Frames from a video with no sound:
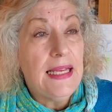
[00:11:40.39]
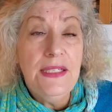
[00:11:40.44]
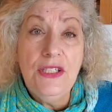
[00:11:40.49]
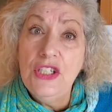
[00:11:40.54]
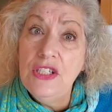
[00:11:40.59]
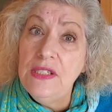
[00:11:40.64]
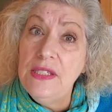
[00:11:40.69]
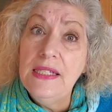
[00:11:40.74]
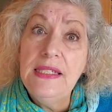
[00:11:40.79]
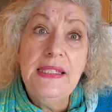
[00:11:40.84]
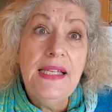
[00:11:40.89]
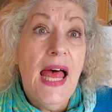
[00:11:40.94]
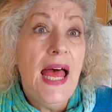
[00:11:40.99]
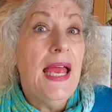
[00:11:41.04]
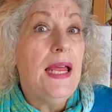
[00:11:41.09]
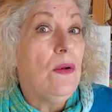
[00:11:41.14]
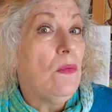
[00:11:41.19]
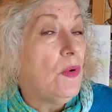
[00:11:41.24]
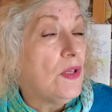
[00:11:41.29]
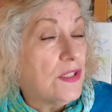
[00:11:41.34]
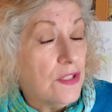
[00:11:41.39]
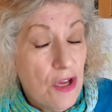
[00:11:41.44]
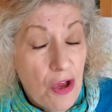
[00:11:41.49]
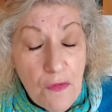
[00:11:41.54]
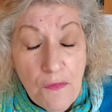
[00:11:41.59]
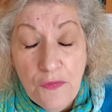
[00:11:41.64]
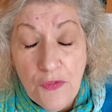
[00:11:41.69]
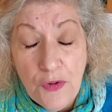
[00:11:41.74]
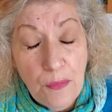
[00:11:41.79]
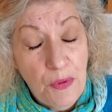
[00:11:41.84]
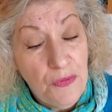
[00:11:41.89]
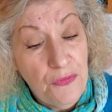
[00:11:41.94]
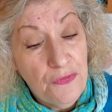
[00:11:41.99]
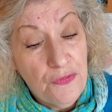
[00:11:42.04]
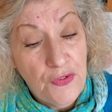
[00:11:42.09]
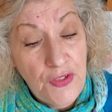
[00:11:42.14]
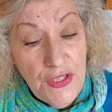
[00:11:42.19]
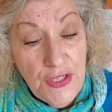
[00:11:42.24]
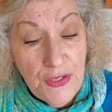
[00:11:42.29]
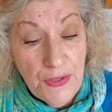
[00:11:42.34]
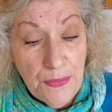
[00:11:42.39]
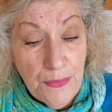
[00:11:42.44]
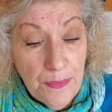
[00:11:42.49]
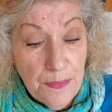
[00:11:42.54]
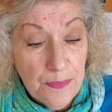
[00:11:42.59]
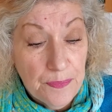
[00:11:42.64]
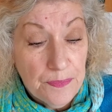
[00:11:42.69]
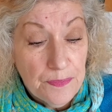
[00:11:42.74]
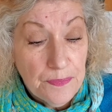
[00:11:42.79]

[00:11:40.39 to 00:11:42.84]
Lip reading: just decide what's comfortable for you.